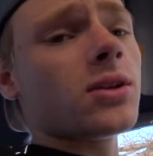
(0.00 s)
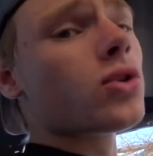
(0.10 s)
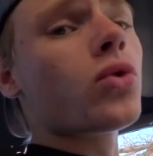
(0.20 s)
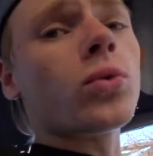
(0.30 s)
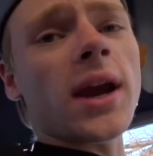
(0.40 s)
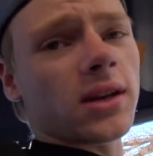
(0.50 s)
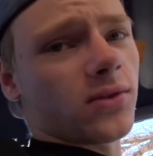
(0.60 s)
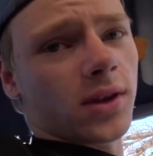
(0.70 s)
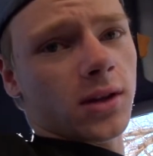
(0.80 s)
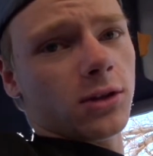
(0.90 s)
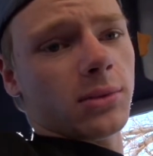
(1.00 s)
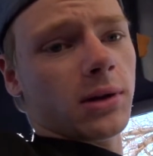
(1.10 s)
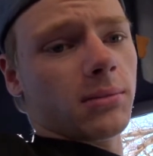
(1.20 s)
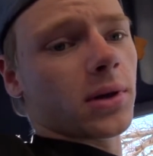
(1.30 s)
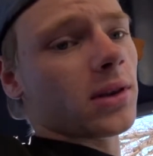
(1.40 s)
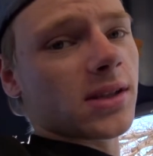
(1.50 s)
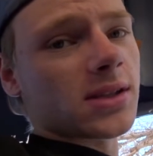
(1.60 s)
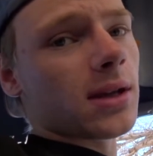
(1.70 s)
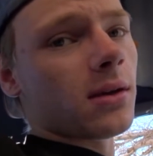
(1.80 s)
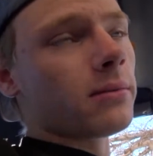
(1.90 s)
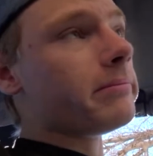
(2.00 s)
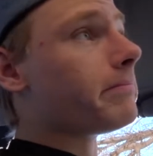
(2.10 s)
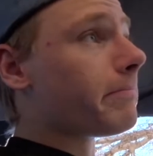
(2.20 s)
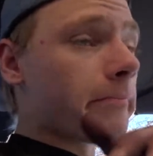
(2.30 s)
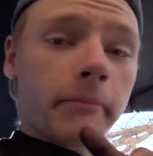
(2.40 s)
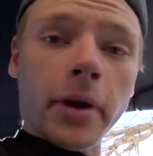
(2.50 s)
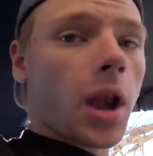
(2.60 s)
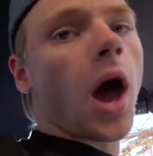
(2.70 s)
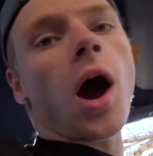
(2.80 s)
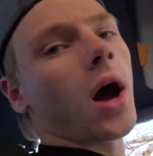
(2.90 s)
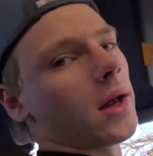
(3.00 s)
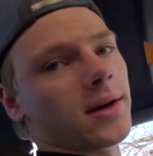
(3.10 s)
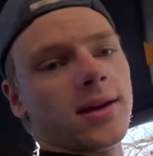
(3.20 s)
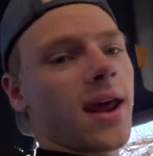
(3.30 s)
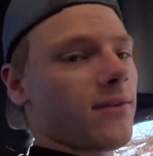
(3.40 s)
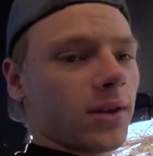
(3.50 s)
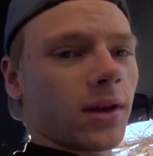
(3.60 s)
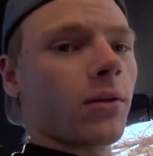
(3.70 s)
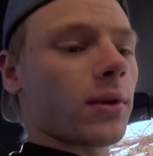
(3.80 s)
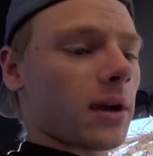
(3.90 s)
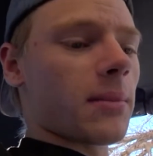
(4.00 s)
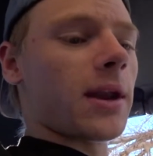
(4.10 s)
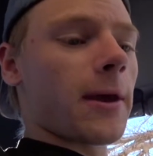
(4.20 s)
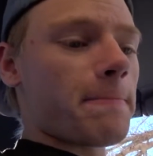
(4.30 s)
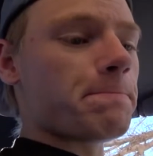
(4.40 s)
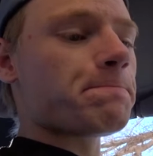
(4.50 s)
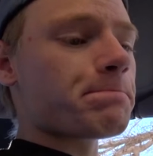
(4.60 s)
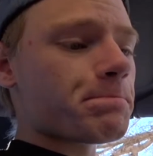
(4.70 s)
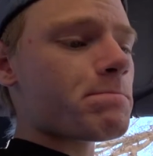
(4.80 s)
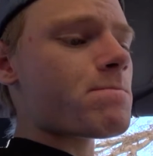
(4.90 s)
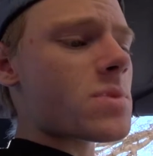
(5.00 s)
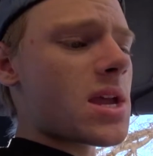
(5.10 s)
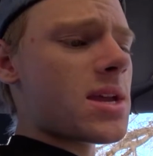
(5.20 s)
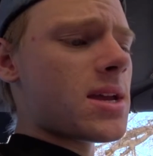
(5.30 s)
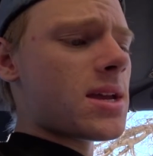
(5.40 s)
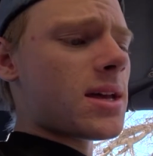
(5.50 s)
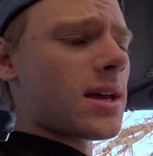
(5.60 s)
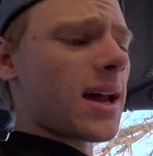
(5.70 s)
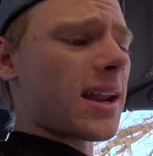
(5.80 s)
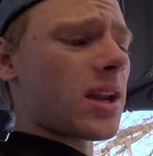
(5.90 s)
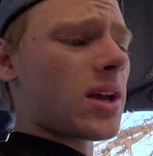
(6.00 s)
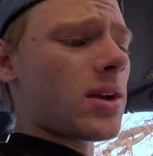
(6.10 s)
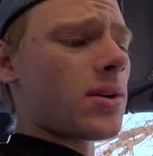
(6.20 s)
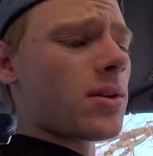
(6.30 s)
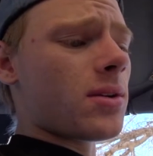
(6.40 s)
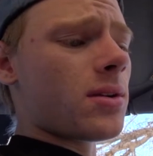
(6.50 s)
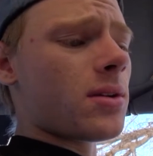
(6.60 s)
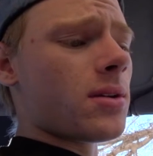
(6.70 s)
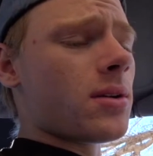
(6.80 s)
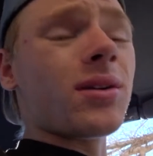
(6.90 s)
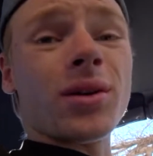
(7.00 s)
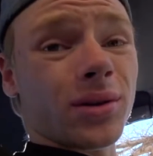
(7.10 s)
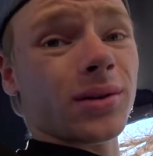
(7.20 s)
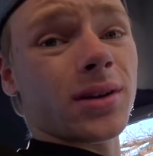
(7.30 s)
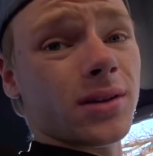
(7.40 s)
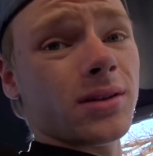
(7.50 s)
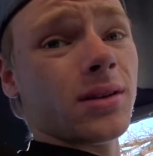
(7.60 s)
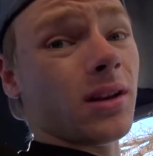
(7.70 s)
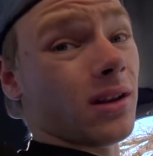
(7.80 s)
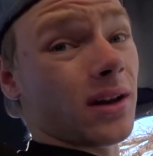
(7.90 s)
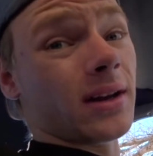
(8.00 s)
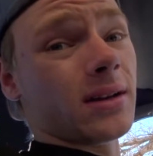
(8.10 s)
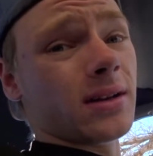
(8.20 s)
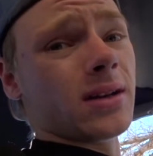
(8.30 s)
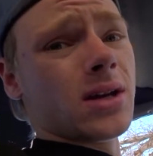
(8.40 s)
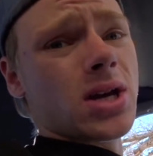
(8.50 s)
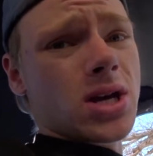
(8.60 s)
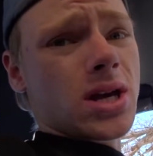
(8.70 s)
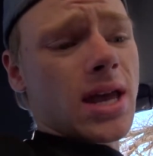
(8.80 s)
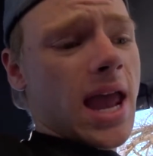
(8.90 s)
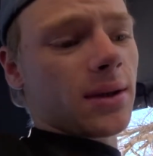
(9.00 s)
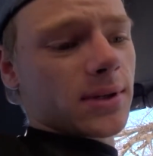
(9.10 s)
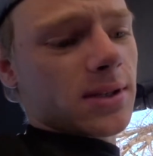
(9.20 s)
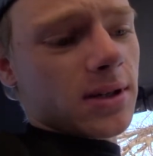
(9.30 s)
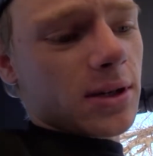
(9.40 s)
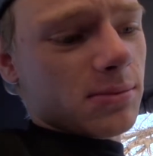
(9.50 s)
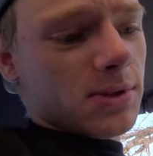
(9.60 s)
great for the aluminum, but the steel, nuh-uh, definitely don't recommend it. That hurt a lot. Anyways, here's my